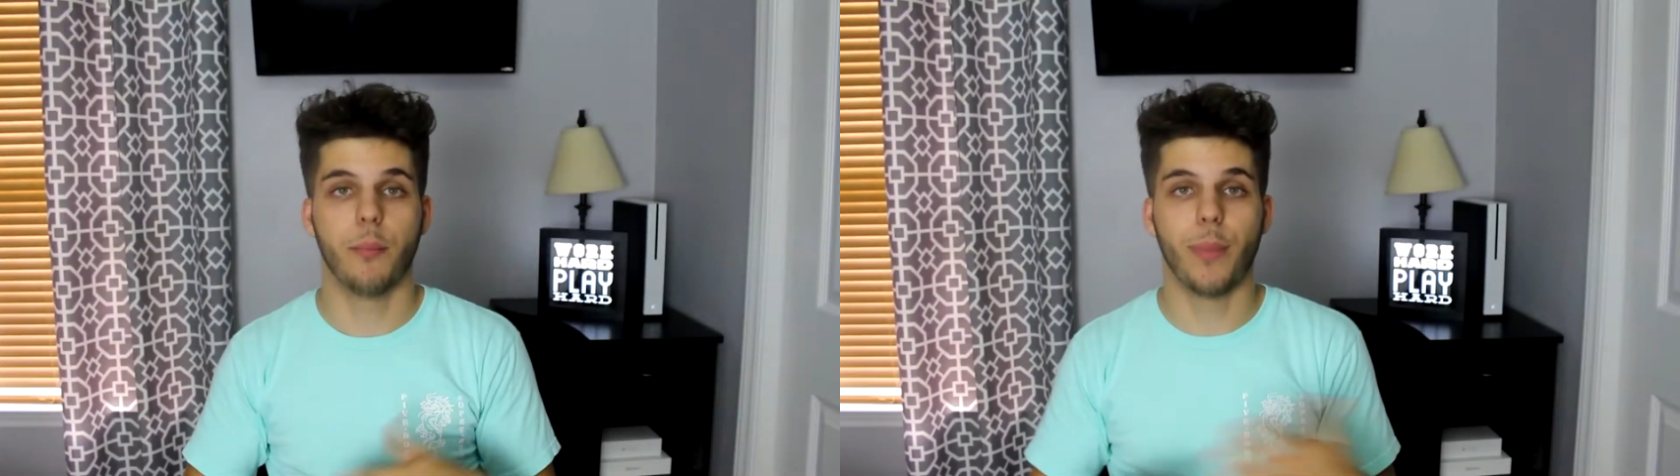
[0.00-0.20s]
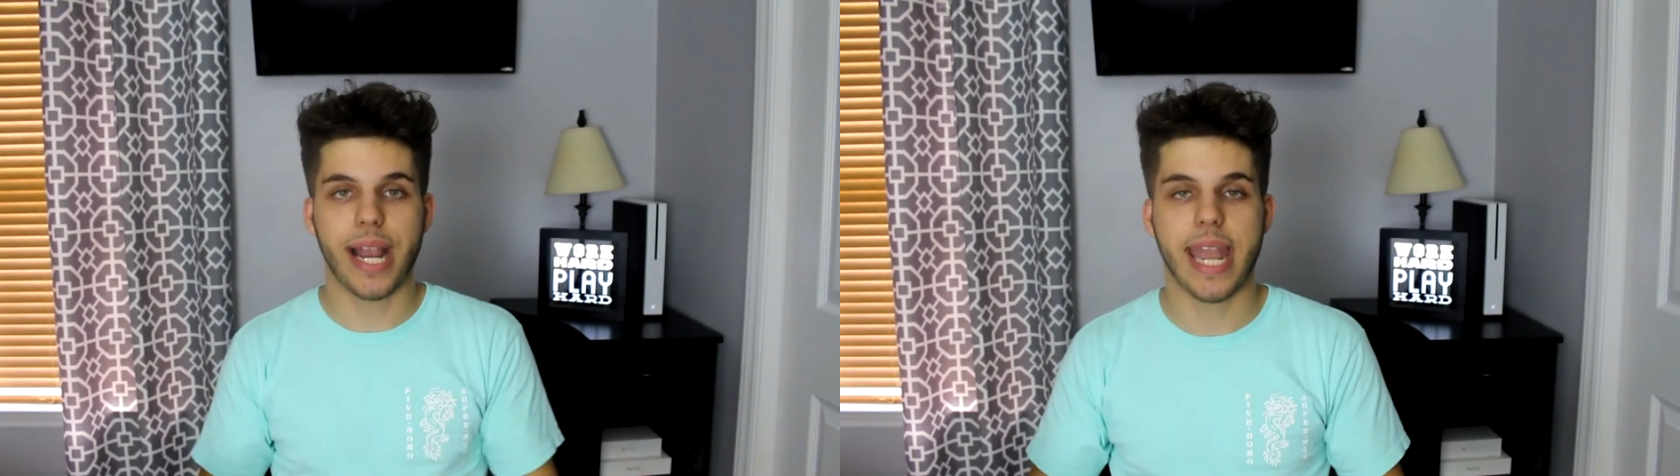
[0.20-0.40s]

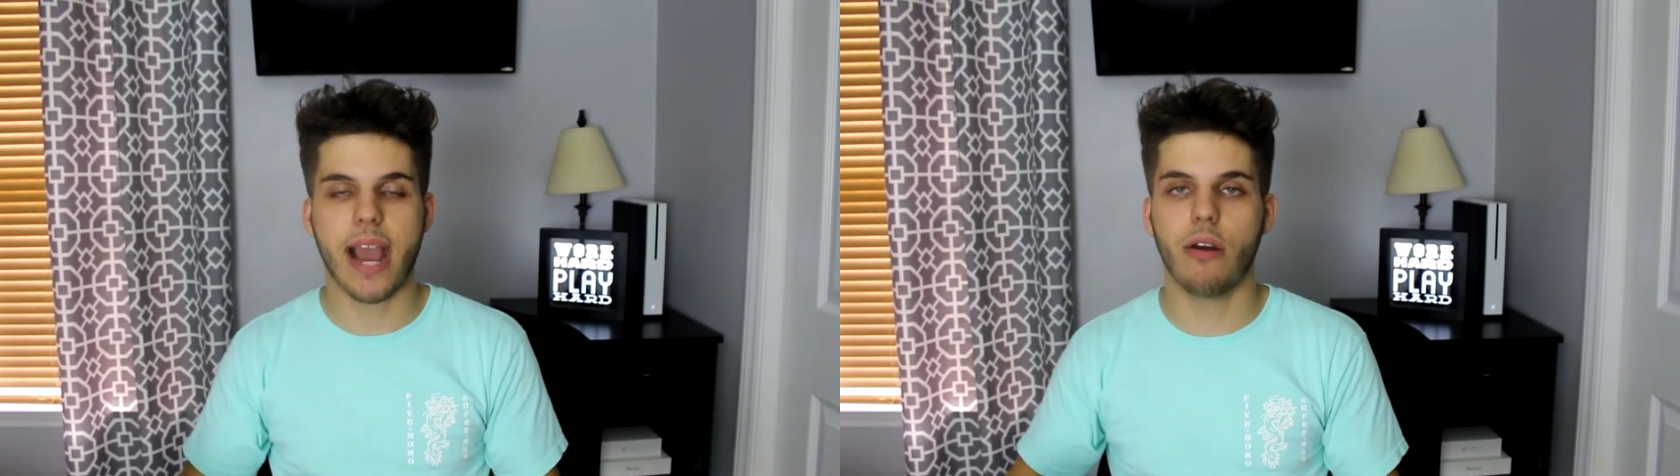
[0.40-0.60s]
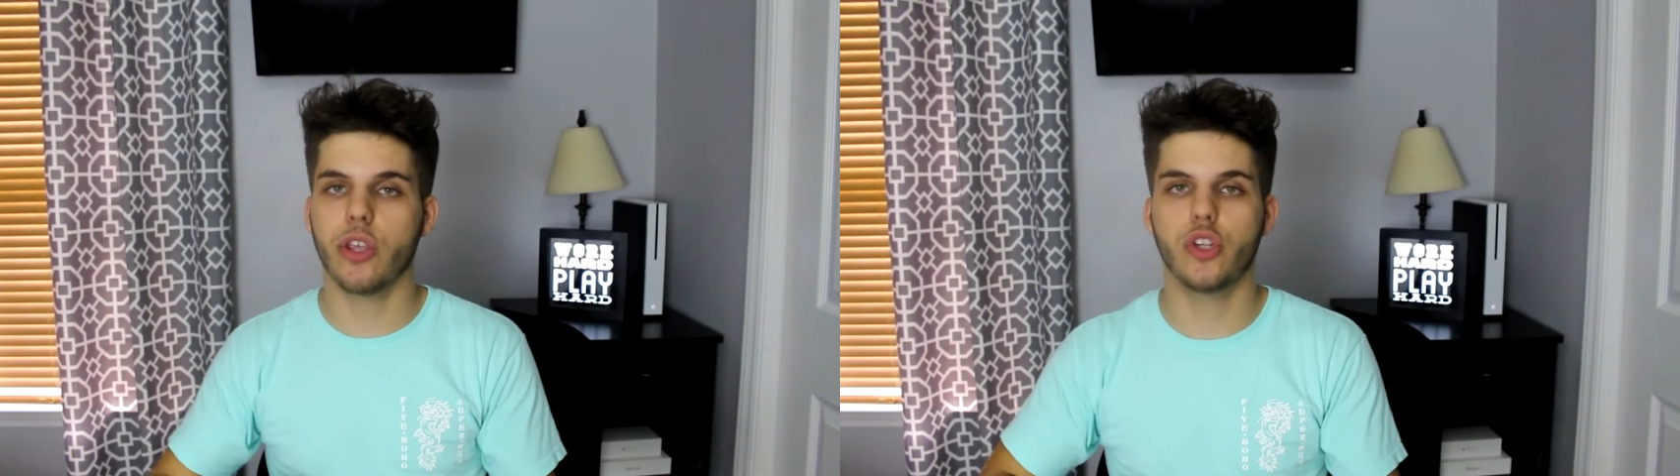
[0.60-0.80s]
By
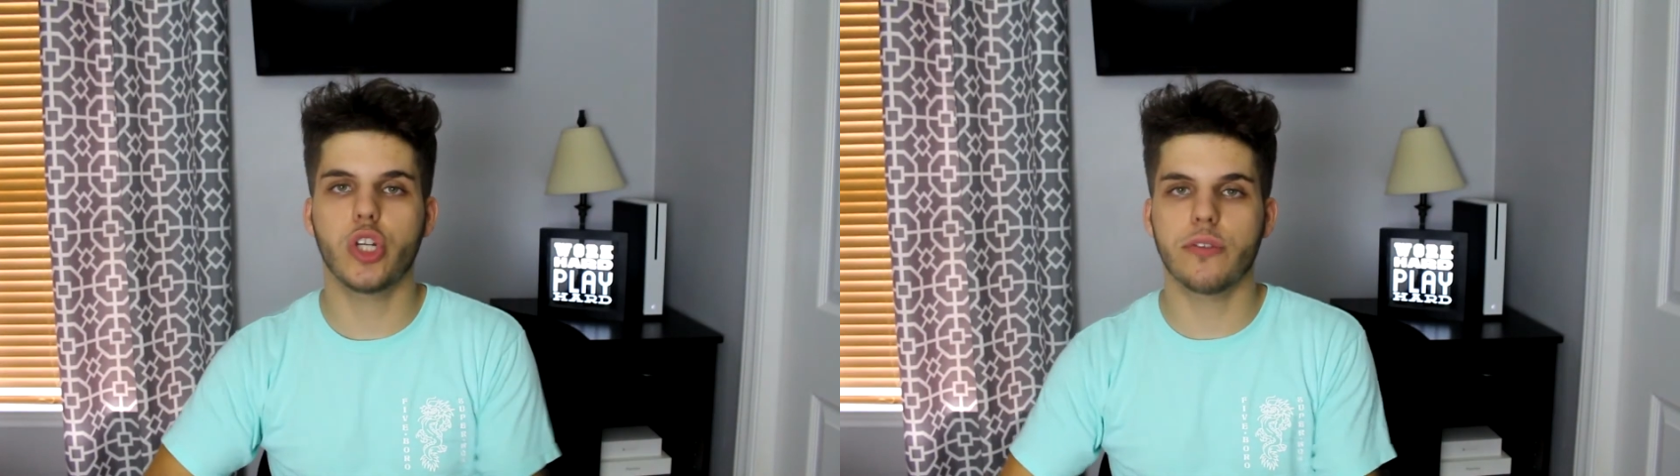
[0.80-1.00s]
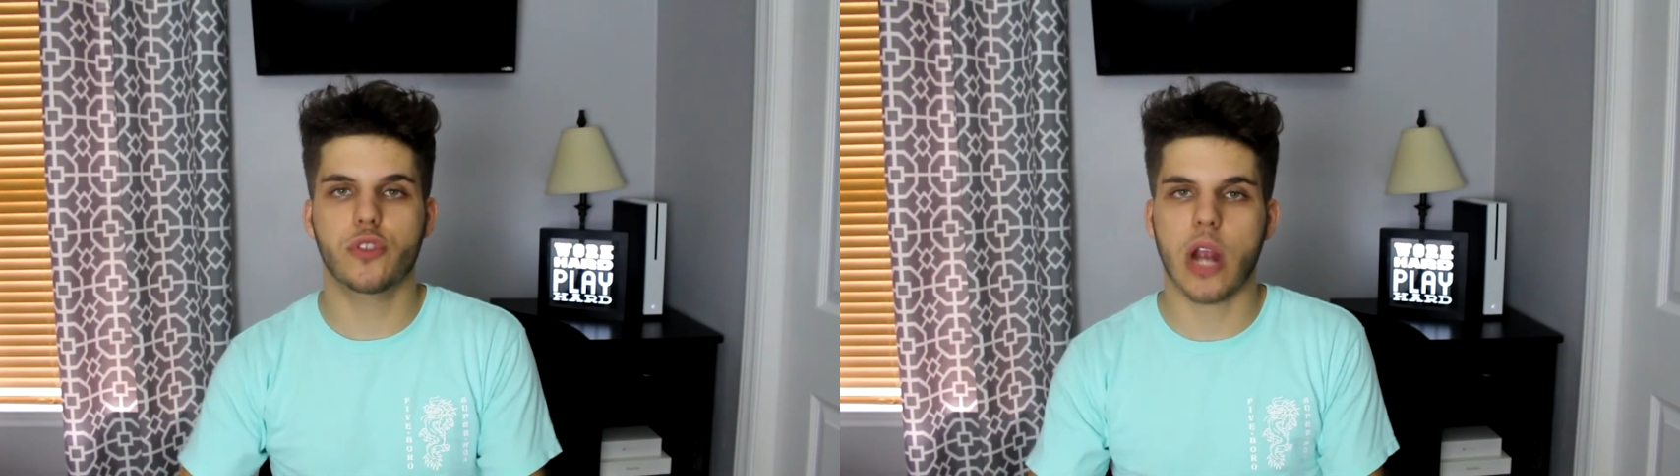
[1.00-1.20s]
now, you
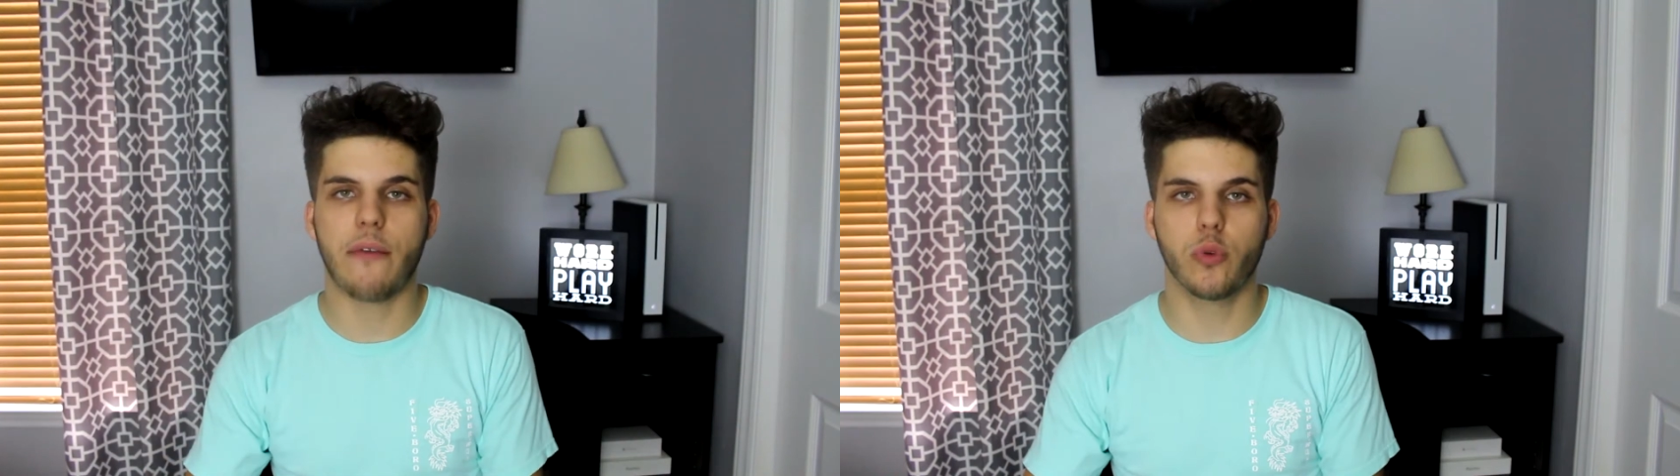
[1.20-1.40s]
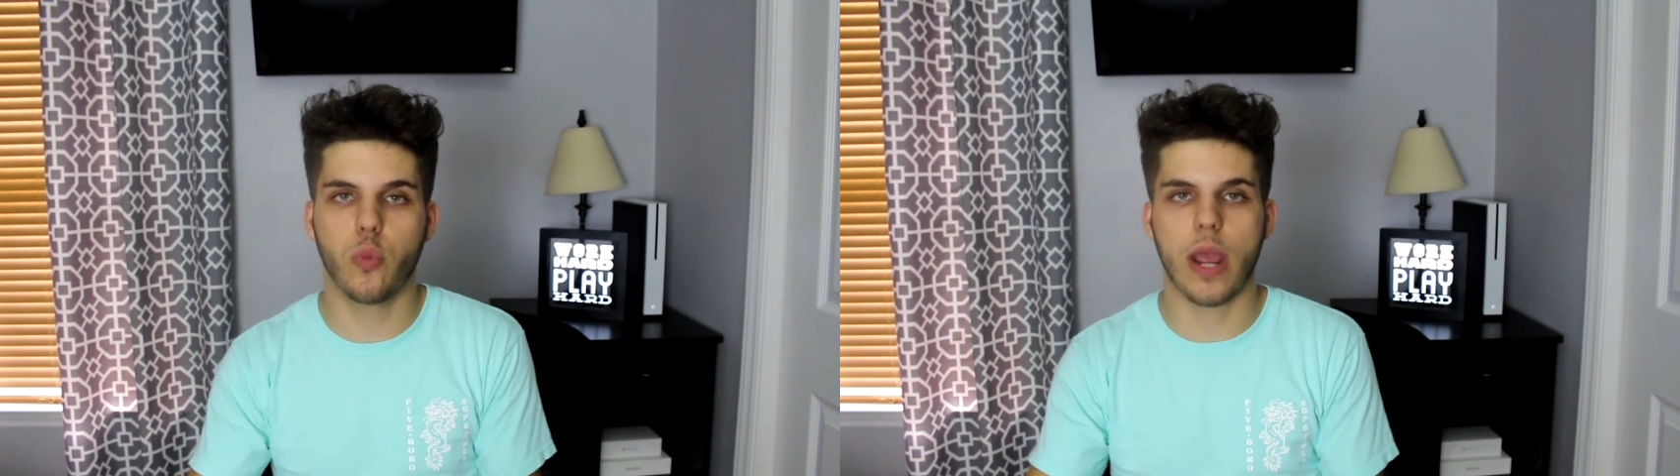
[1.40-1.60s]
should have traveled